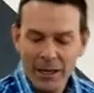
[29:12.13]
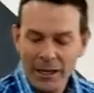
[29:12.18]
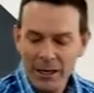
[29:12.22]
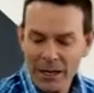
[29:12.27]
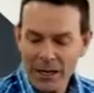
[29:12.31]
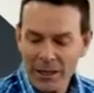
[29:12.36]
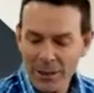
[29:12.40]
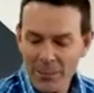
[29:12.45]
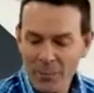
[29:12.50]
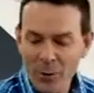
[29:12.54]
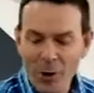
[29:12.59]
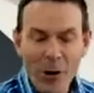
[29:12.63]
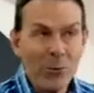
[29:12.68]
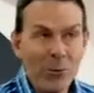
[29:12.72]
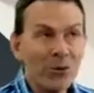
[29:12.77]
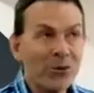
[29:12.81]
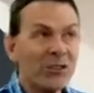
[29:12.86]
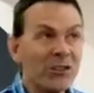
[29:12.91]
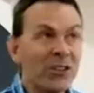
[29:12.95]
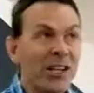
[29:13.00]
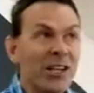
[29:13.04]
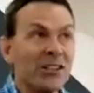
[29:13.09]
Now, the Bible
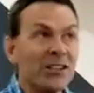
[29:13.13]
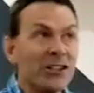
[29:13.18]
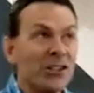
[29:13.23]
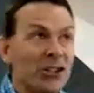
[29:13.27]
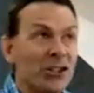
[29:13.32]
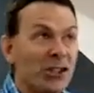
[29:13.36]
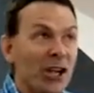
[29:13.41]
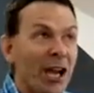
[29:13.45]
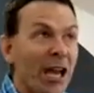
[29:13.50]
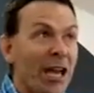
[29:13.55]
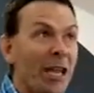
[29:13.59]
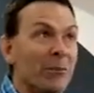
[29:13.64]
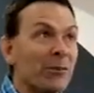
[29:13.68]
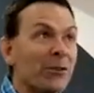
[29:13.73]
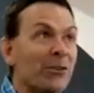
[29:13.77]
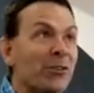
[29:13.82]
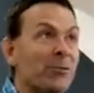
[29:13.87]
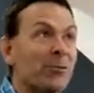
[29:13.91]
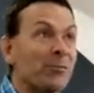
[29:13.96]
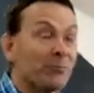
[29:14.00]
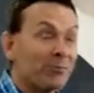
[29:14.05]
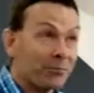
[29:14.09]
says in
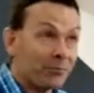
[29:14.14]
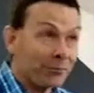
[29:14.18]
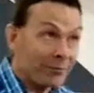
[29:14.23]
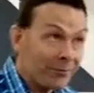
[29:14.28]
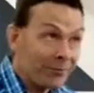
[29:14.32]
James,